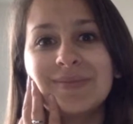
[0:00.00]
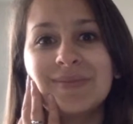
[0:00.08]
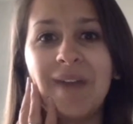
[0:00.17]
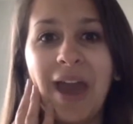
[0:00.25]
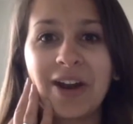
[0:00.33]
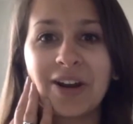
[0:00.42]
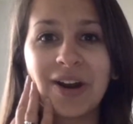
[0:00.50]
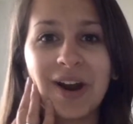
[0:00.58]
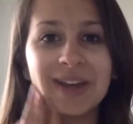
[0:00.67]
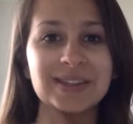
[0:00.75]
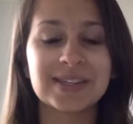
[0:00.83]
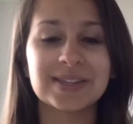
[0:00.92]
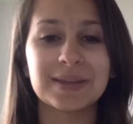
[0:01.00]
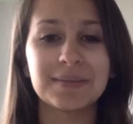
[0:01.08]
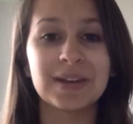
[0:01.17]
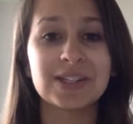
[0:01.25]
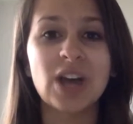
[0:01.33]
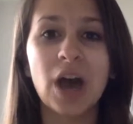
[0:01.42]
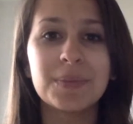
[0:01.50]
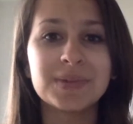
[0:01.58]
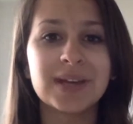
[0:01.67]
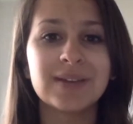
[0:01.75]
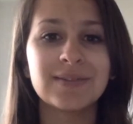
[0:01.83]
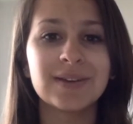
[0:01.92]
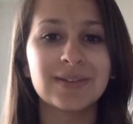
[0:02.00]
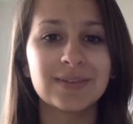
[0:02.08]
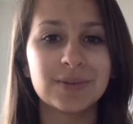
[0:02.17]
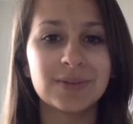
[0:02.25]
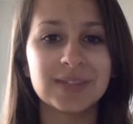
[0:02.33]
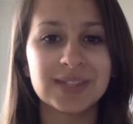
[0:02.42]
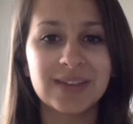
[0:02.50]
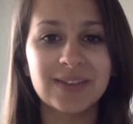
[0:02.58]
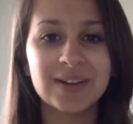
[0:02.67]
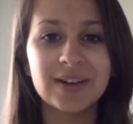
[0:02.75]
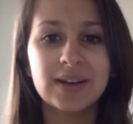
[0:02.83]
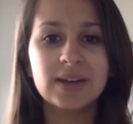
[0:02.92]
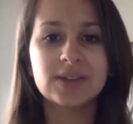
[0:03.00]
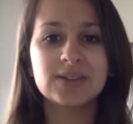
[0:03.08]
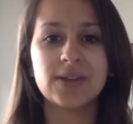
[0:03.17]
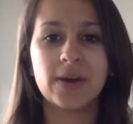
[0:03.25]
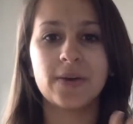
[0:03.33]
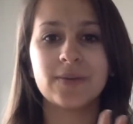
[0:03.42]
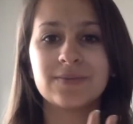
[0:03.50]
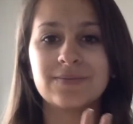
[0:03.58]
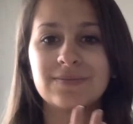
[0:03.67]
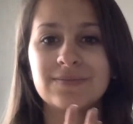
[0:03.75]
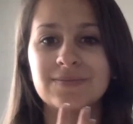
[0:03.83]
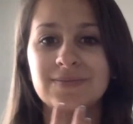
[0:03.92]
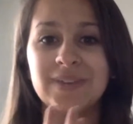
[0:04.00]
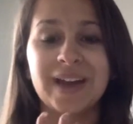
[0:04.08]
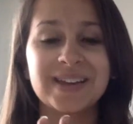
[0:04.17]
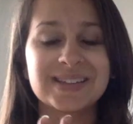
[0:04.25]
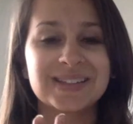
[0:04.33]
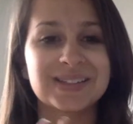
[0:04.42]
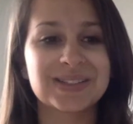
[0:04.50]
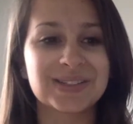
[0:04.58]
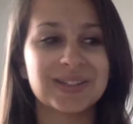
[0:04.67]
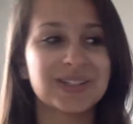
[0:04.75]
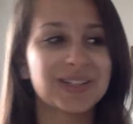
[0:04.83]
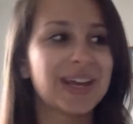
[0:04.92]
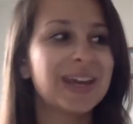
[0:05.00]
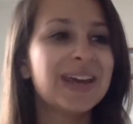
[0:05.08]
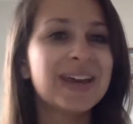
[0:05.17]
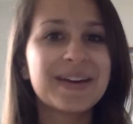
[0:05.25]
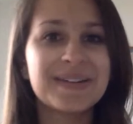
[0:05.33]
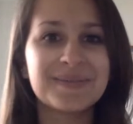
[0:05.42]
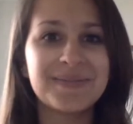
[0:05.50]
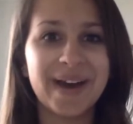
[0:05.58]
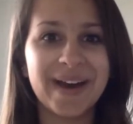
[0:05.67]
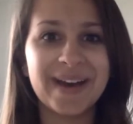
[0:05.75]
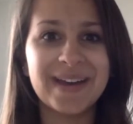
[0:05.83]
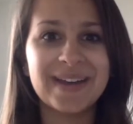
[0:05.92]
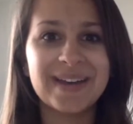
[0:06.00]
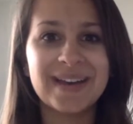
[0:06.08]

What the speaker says: categorize as like my top 10 favorite movies ever. So, yes, this was really tricky. But,